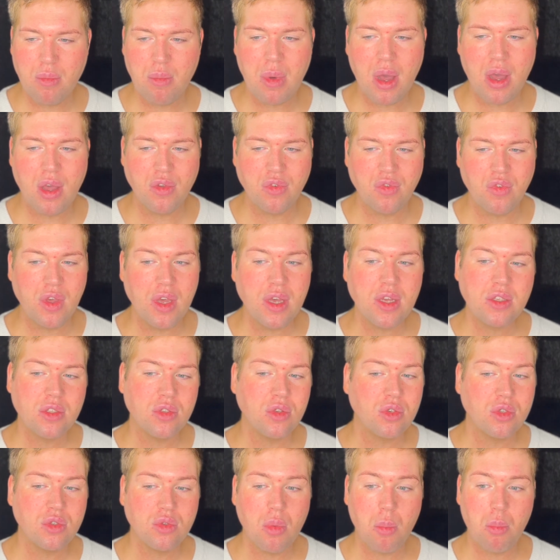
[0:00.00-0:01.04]
my face
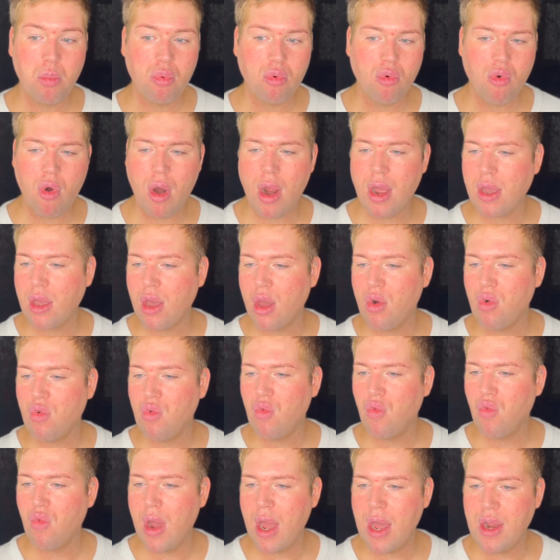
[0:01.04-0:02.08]
looks bright
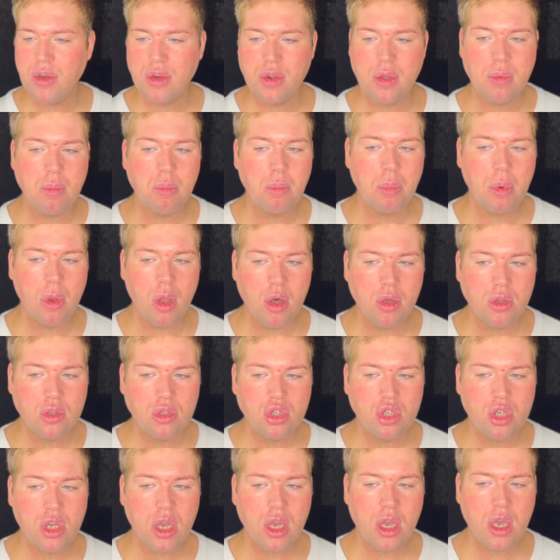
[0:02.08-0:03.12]
red and
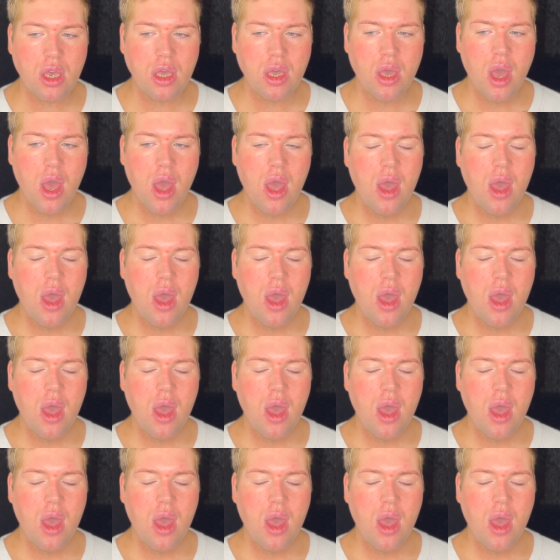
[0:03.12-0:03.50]
blotchy,